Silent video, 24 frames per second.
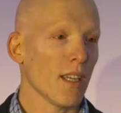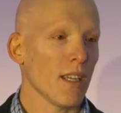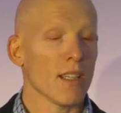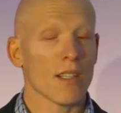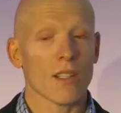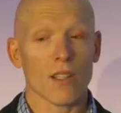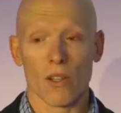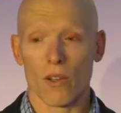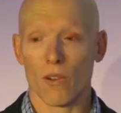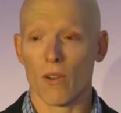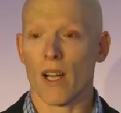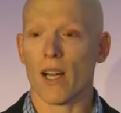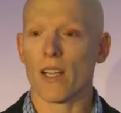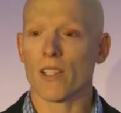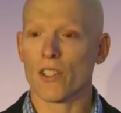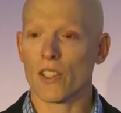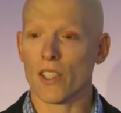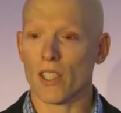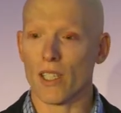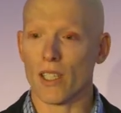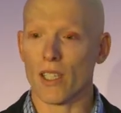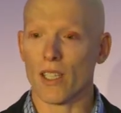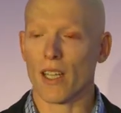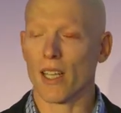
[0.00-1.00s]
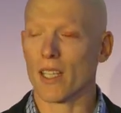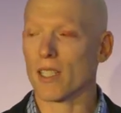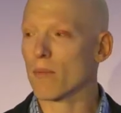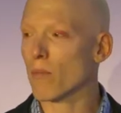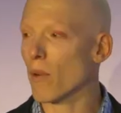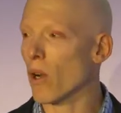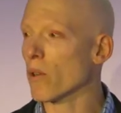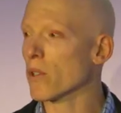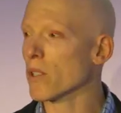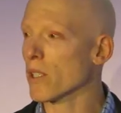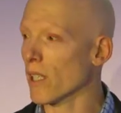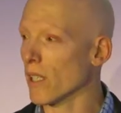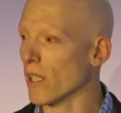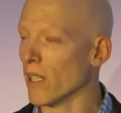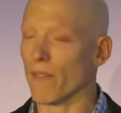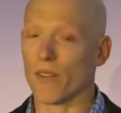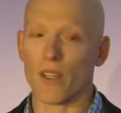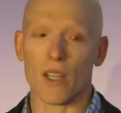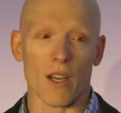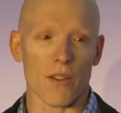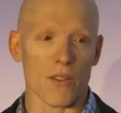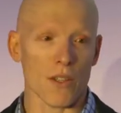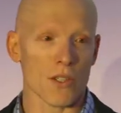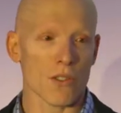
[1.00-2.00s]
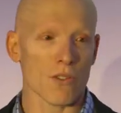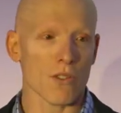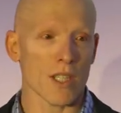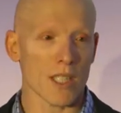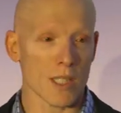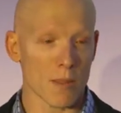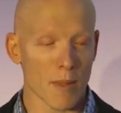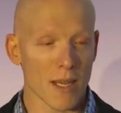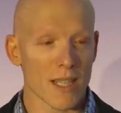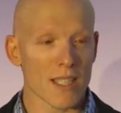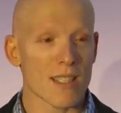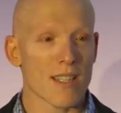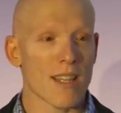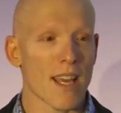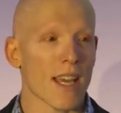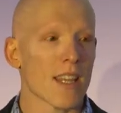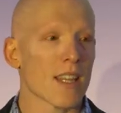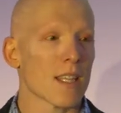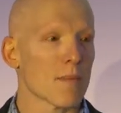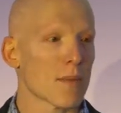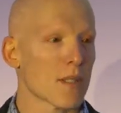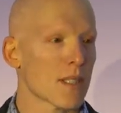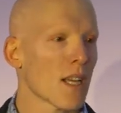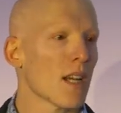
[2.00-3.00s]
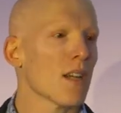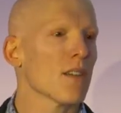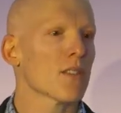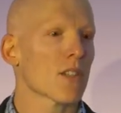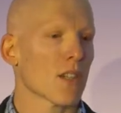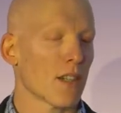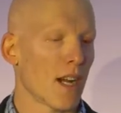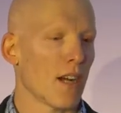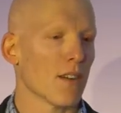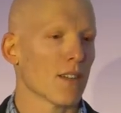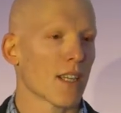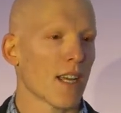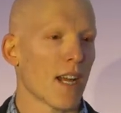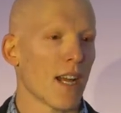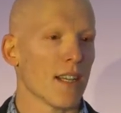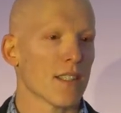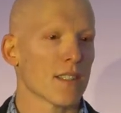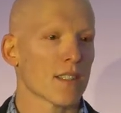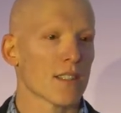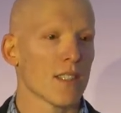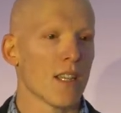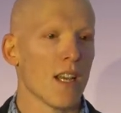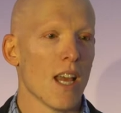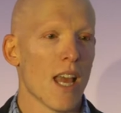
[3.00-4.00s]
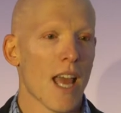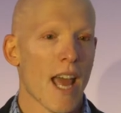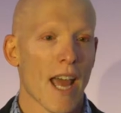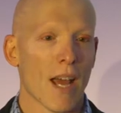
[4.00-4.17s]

in Karachi is mostly living on the streets because they themselves are outcasts.